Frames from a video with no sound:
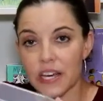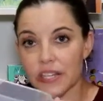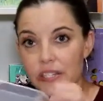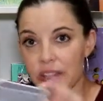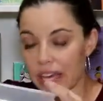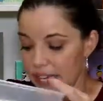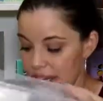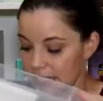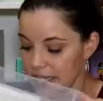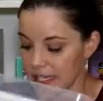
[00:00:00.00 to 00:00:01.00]
so that
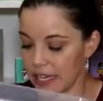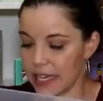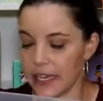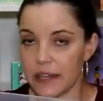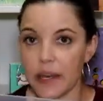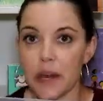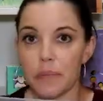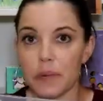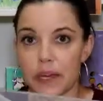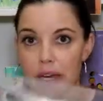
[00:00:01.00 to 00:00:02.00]
kids can
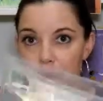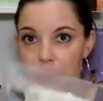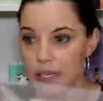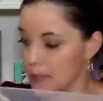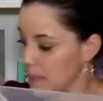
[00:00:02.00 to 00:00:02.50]
pick up these